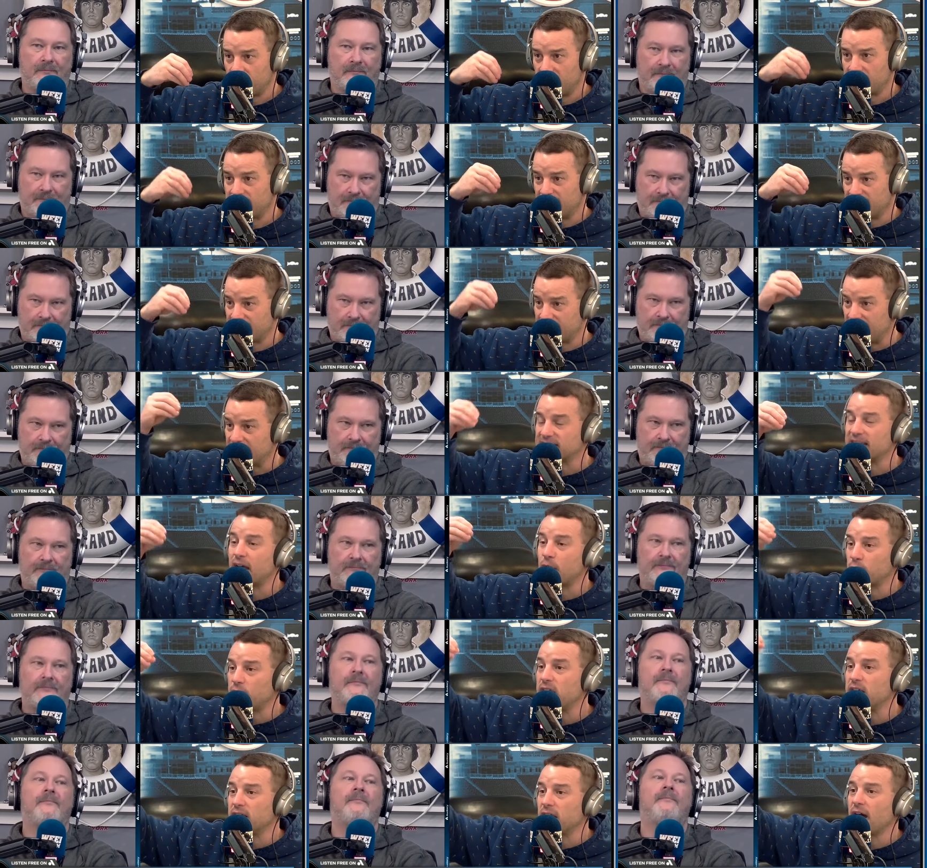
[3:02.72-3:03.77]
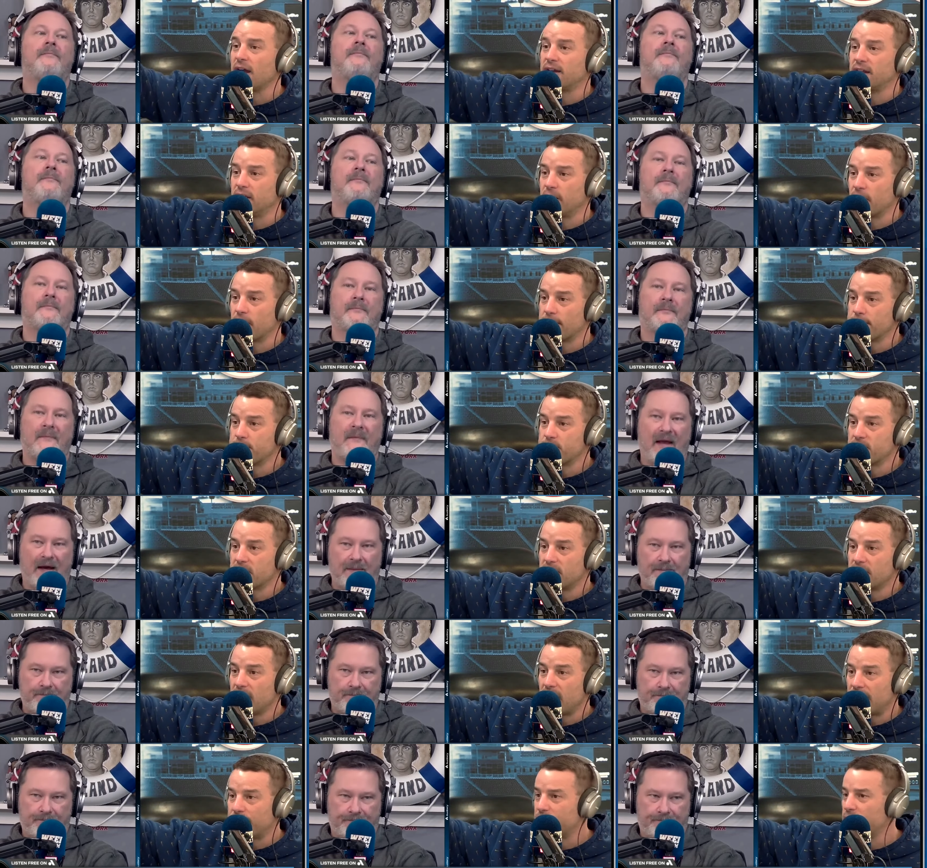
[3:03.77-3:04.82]
Speaker 1: Right? Like, that's how he got here.
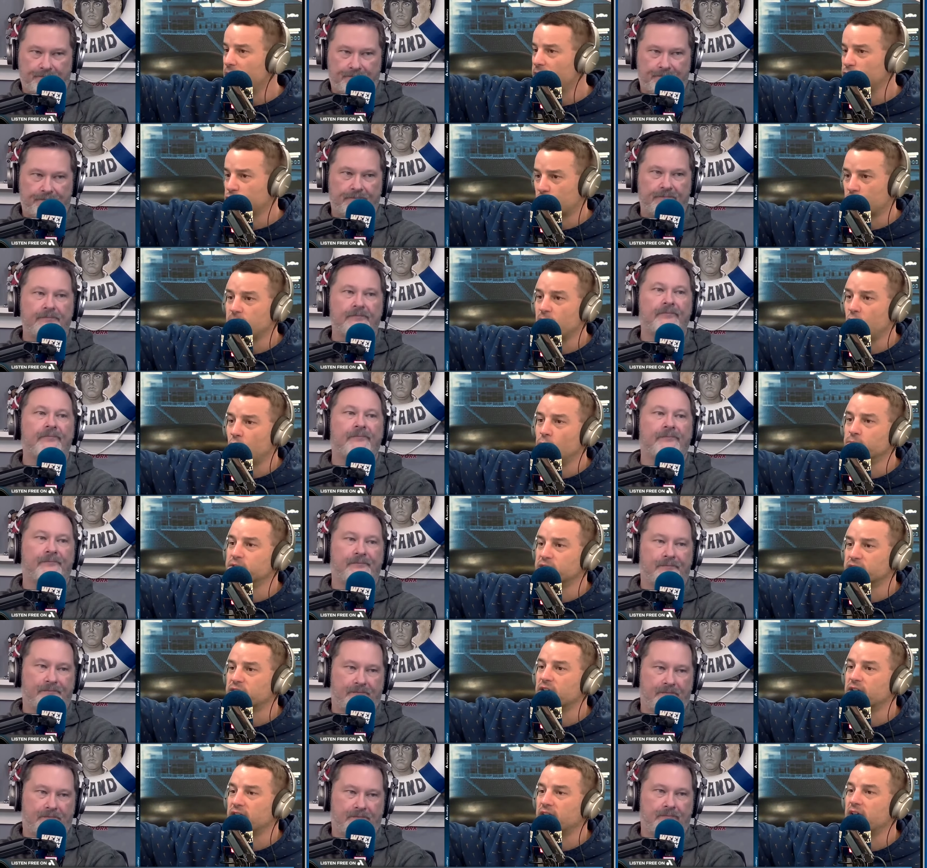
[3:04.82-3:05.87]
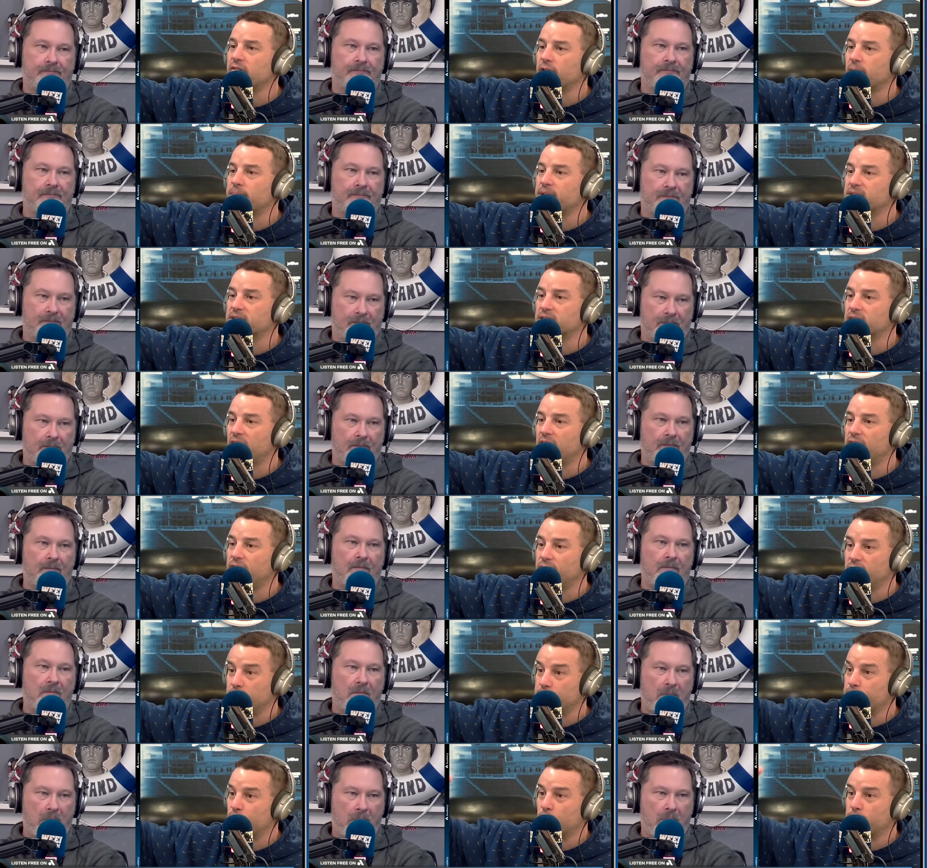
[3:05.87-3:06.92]
Yep. I'm not sure Mahomes is going to give up his life
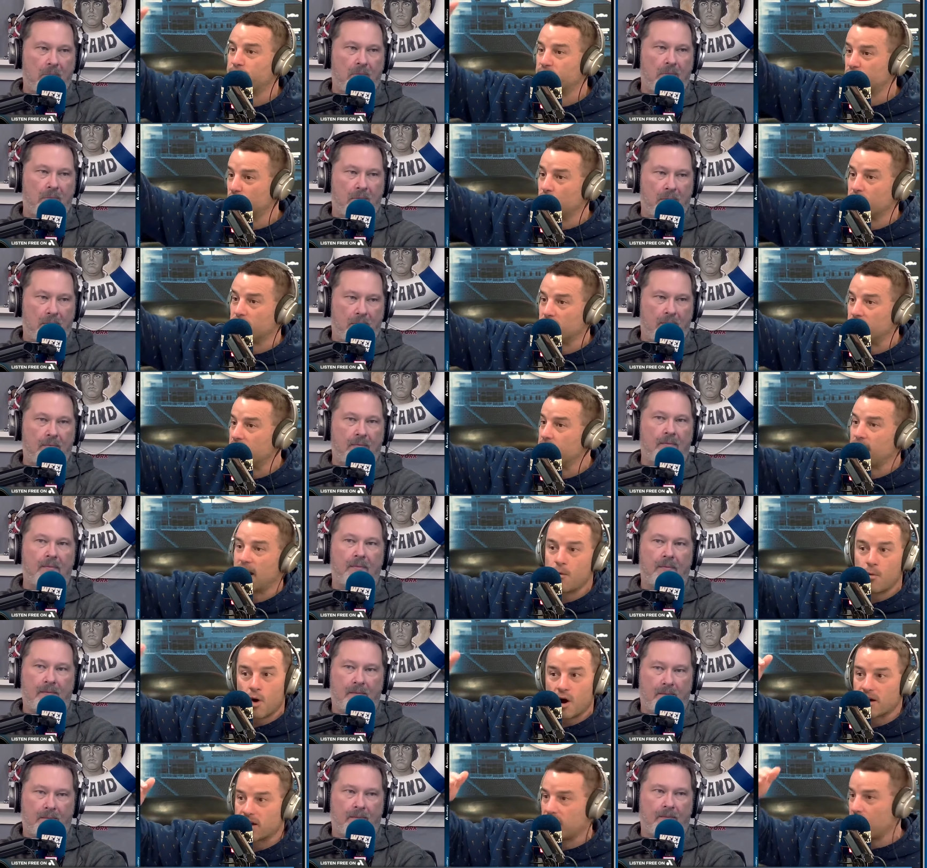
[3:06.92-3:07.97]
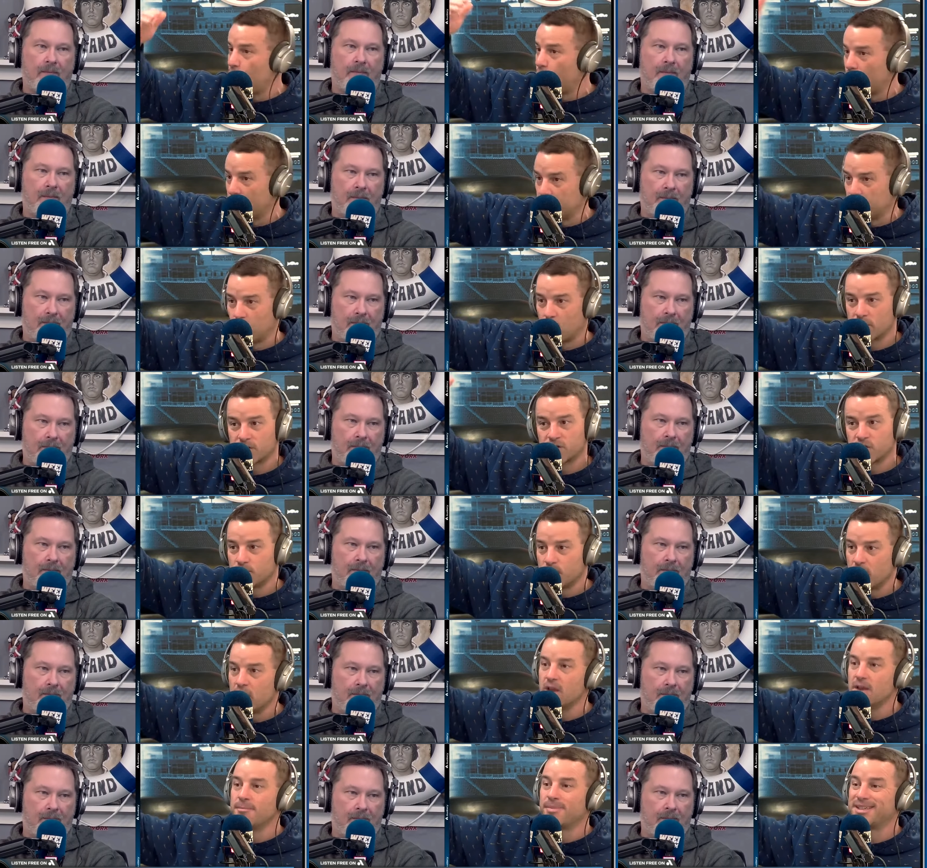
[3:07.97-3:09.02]
in perpetuity. He might want to get one more, two more,
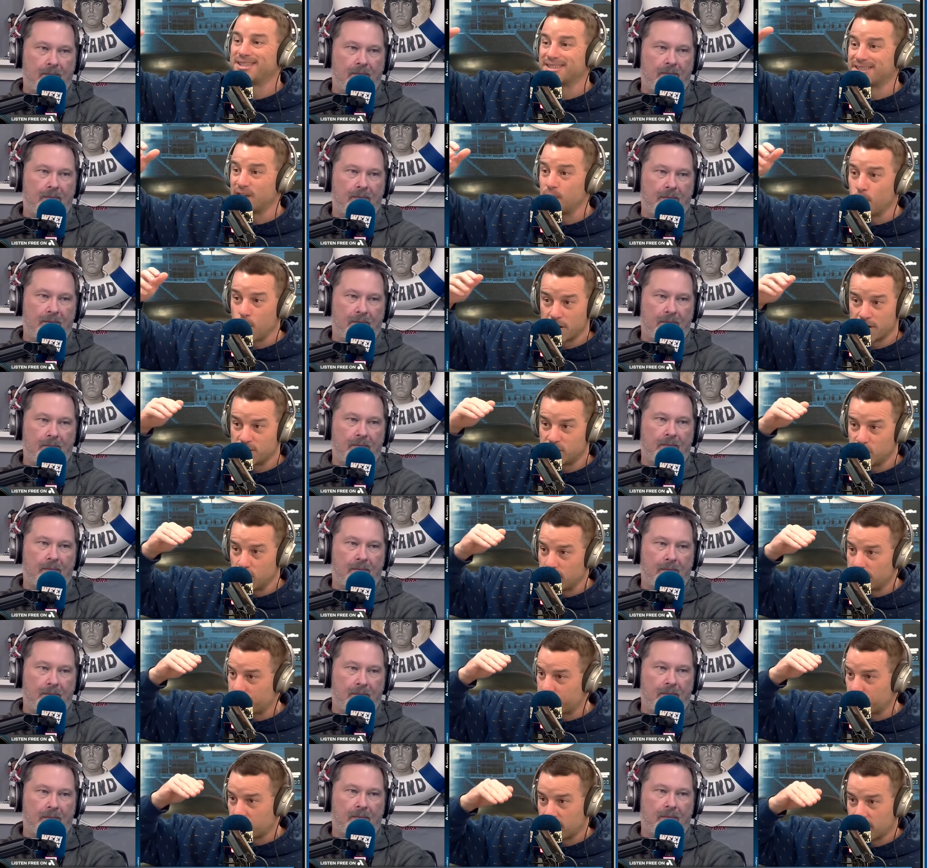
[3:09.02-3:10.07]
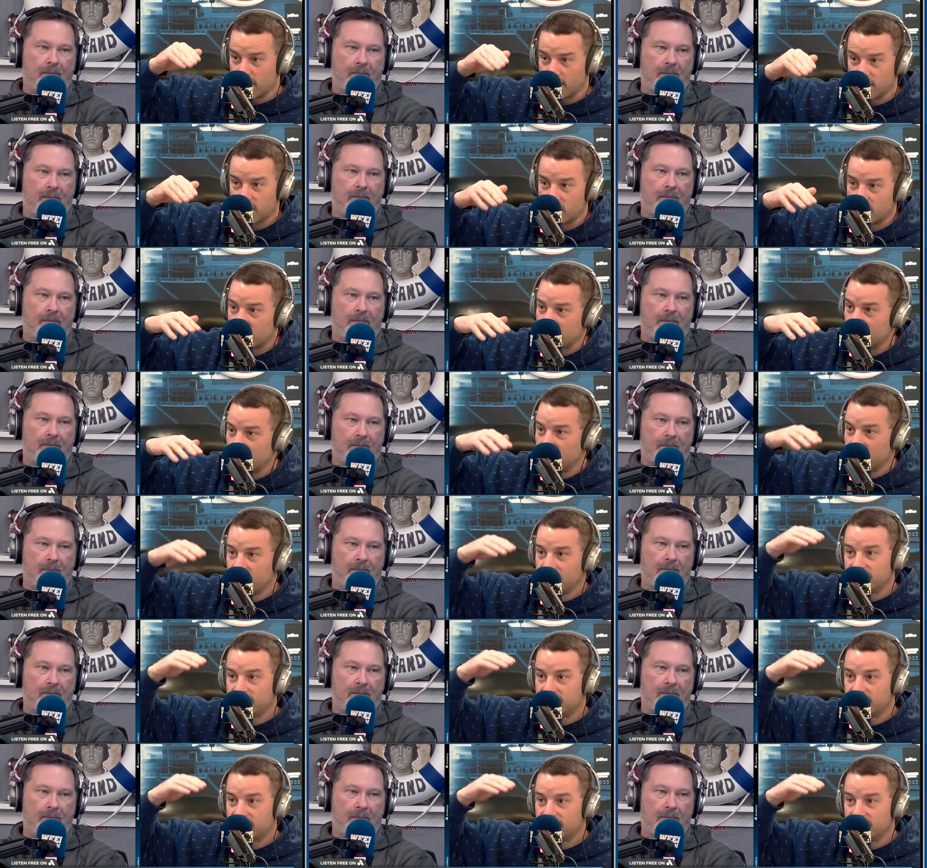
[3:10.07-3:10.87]
but does he want to do it for another